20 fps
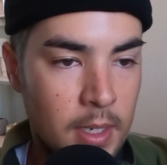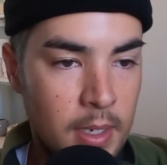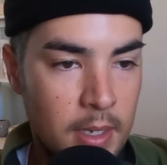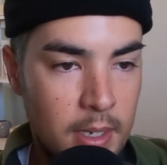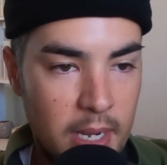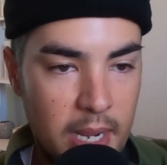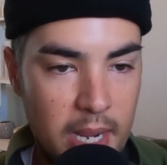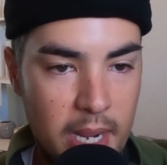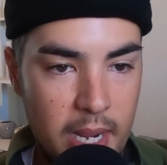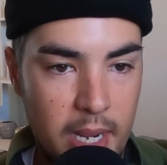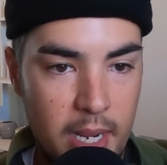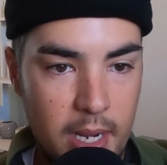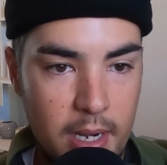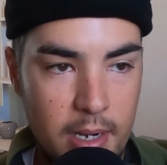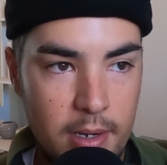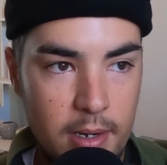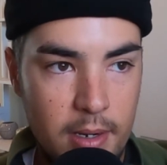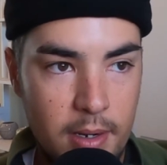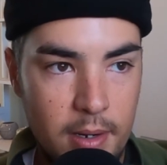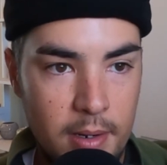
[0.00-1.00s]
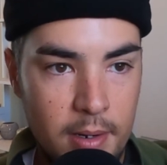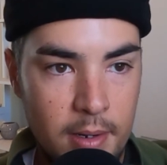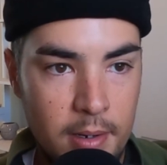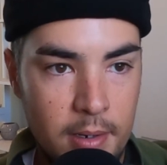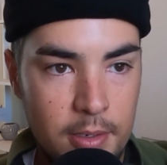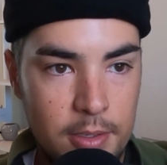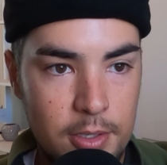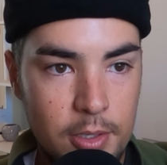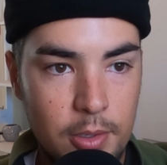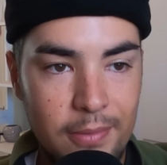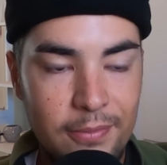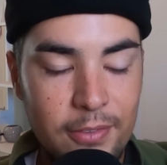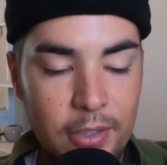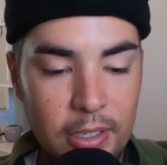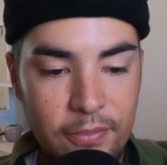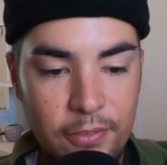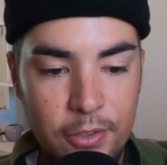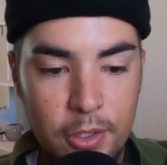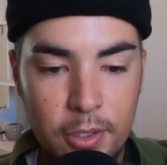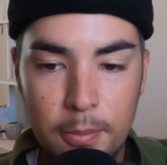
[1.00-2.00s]
And so
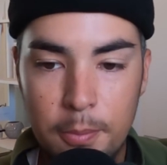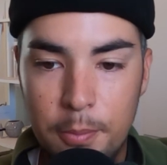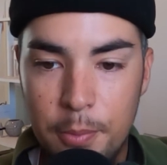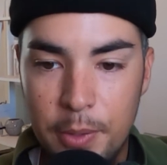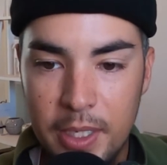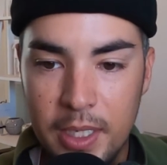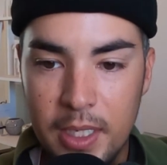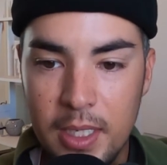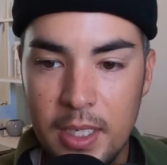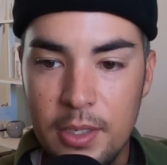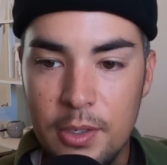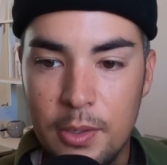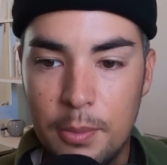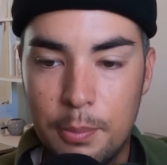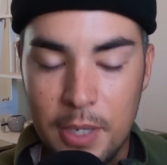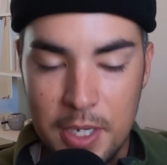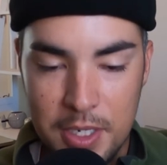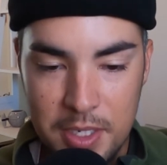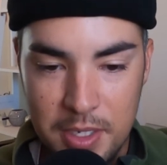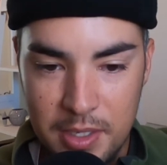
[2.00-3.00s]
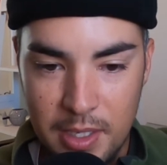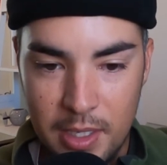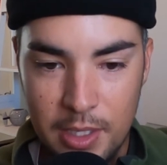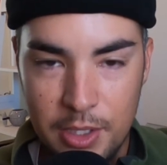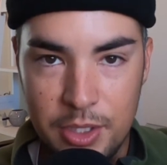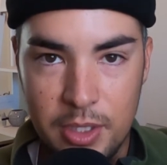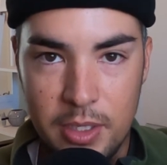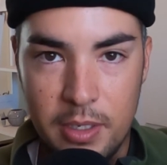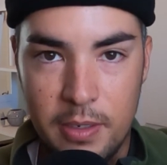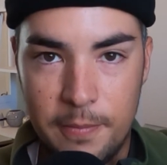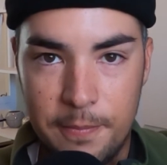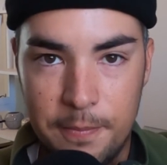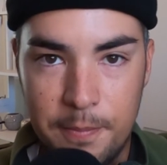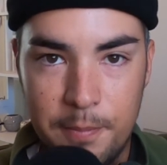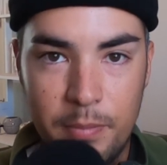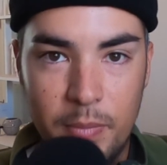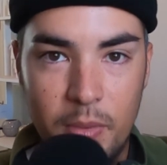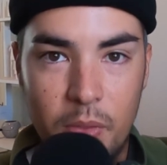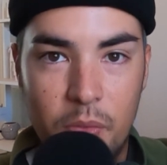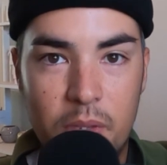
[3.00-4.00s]
if you're bringing your presentation
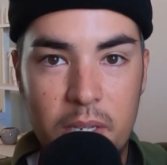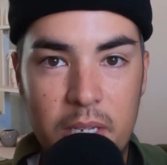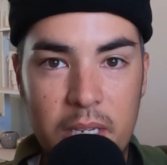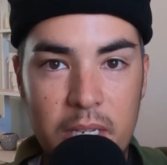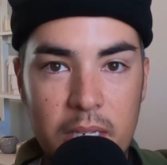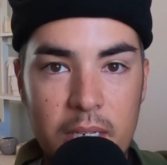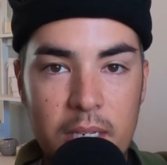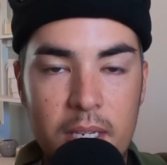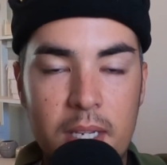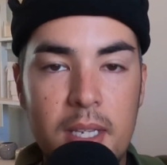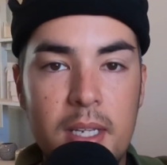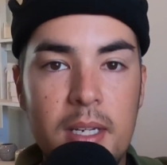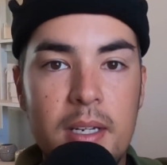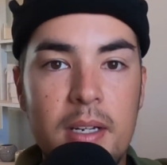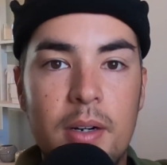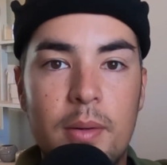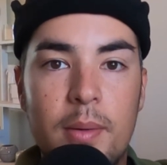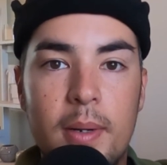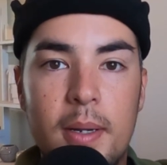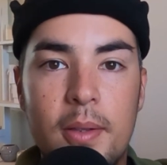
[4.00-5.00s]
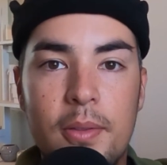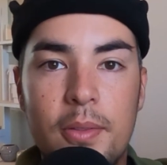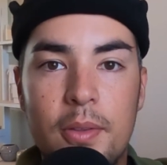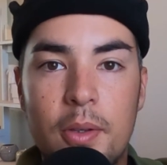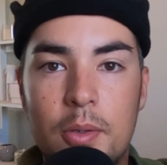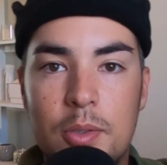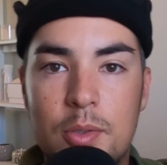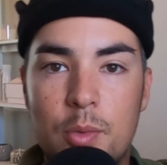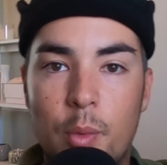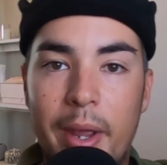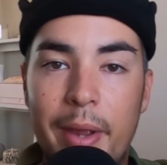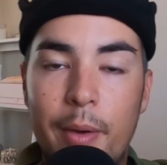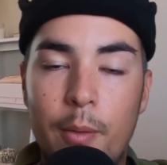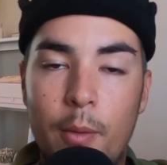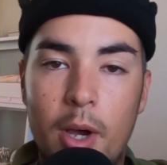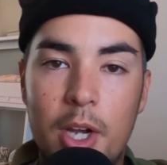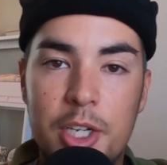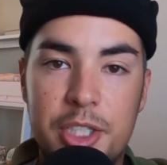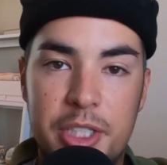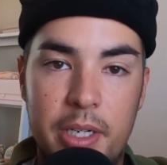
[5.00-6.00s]
in and around those
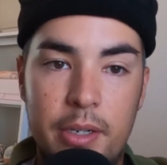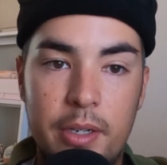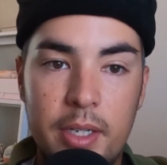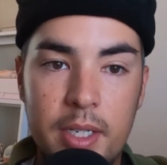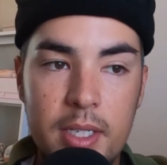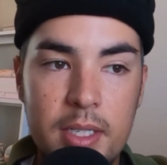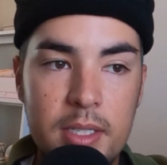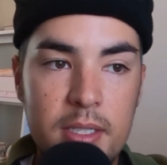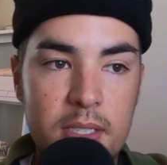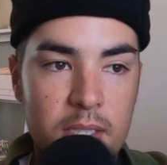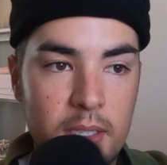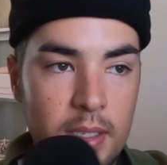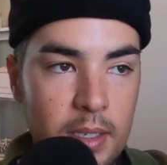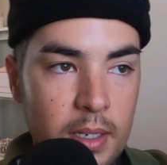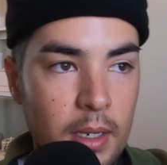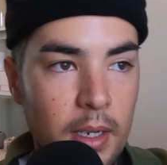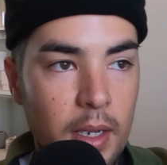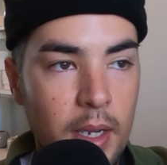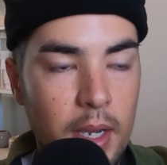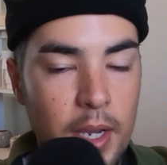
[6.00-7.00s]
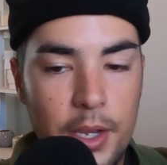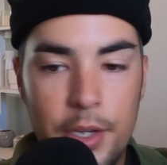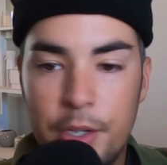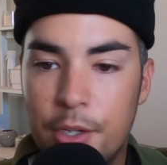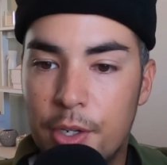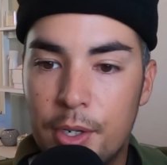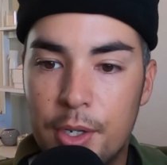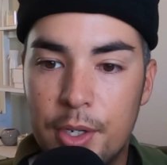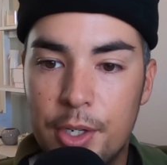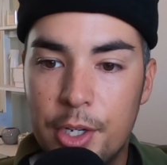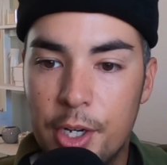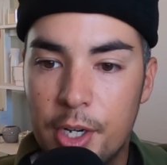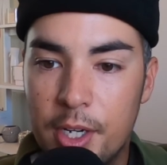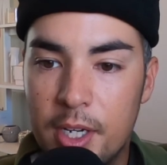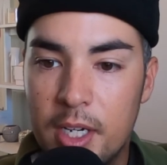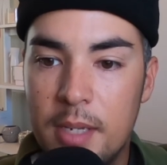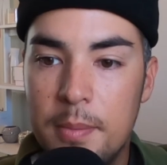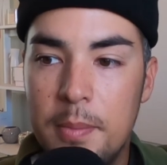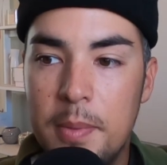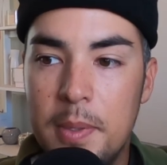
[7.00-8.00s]
whitewash areas, you're
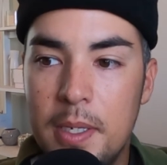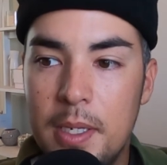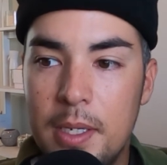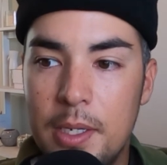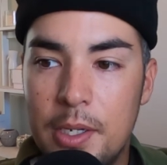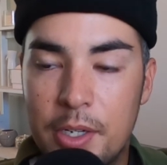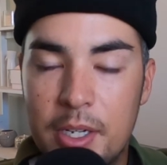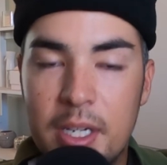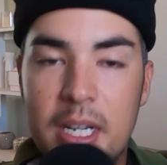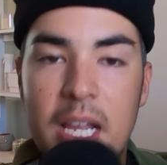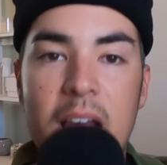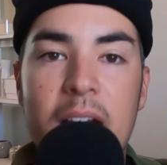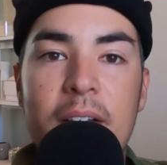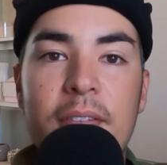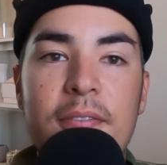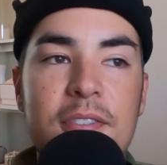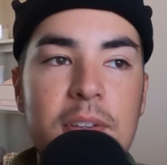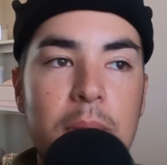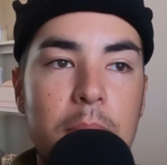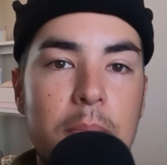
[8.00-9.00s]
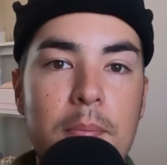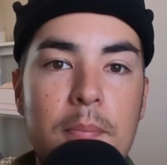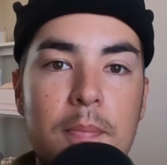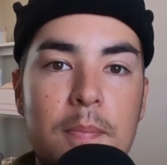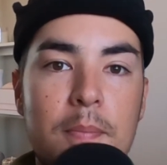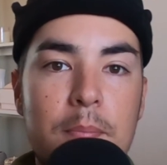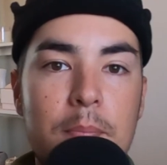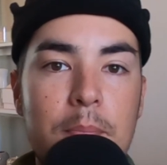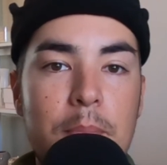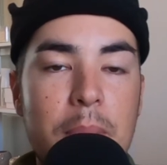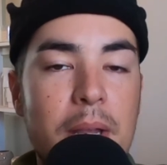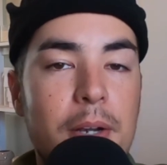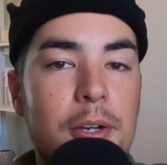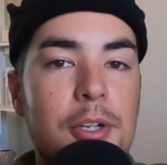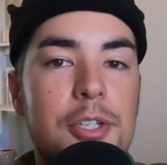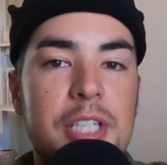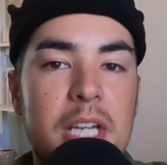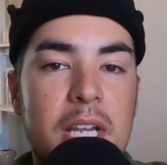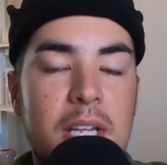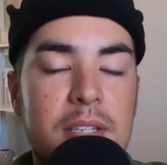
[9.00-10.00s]
gonna have some better
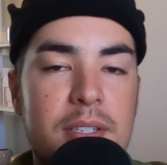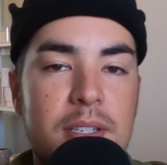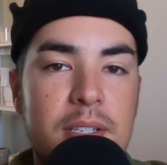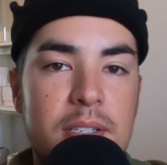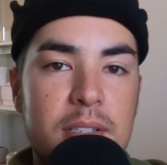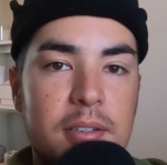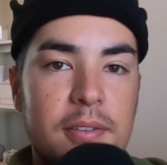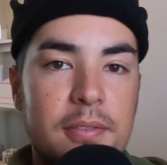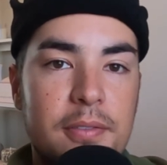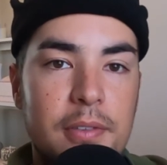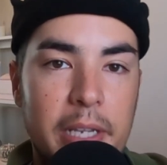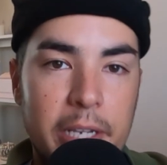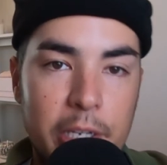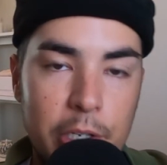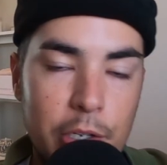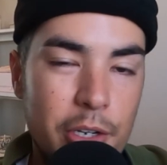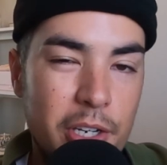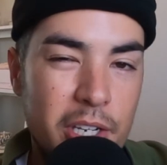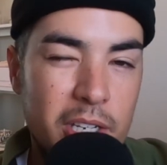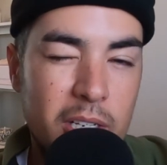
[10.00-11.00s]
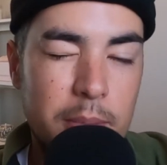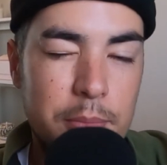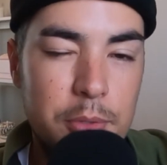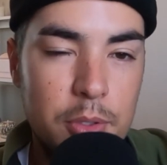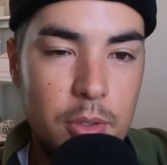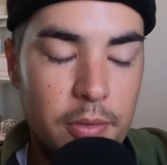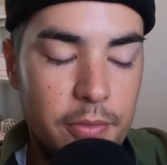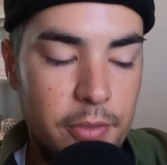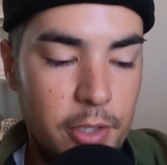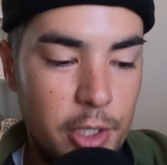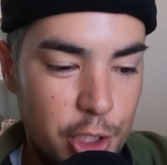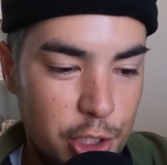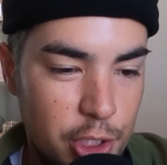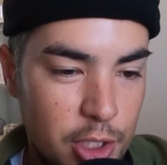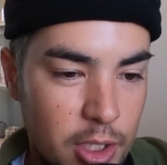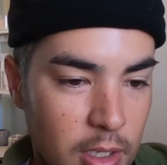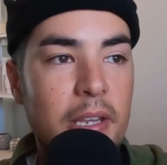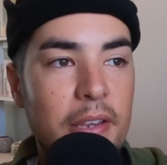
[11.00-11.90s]
chances of like hooking up to a fish.